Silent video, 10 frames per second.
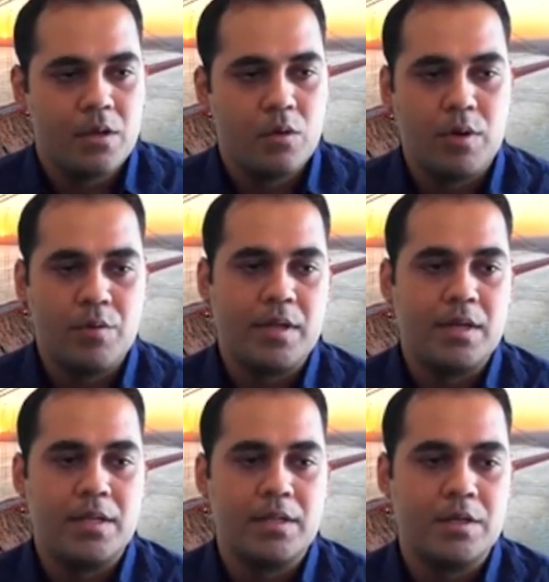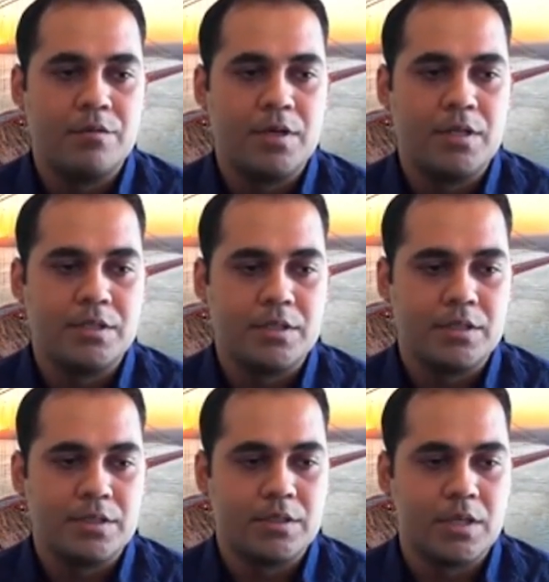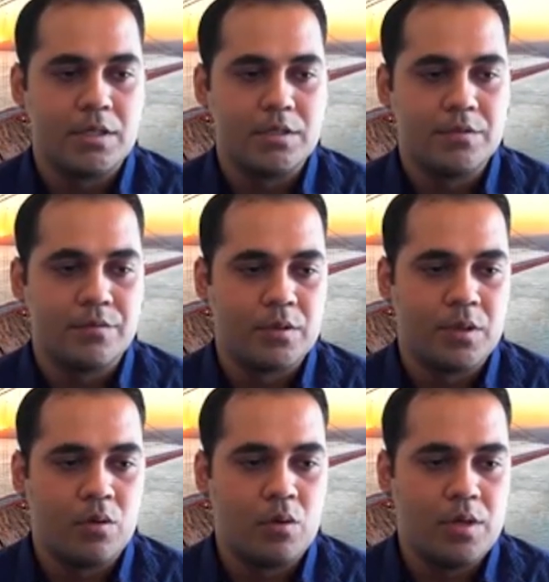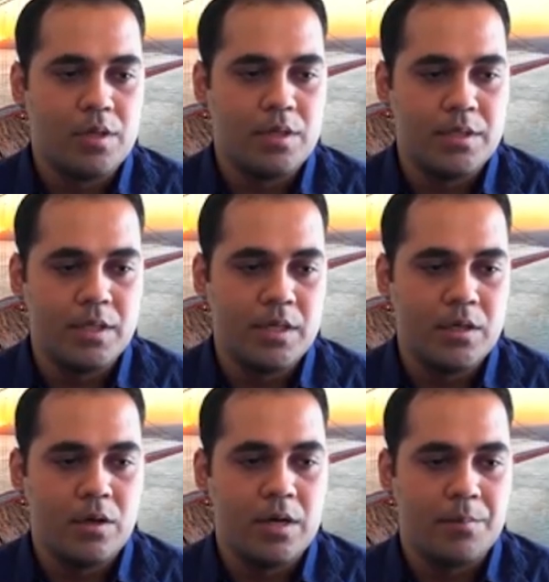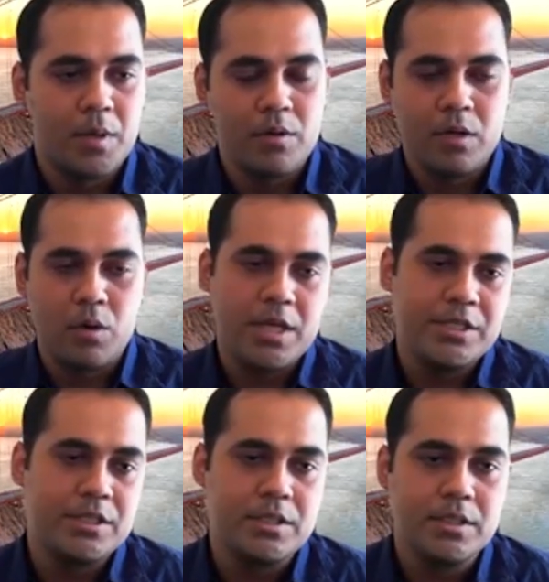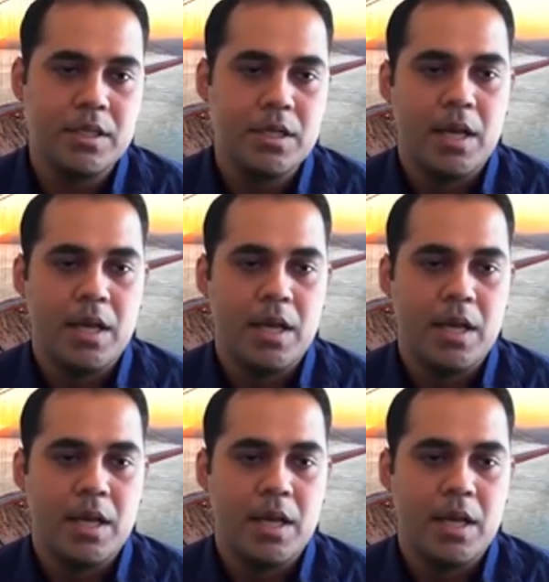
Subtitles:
where you can get the river discharge for the whole year or at a particular location.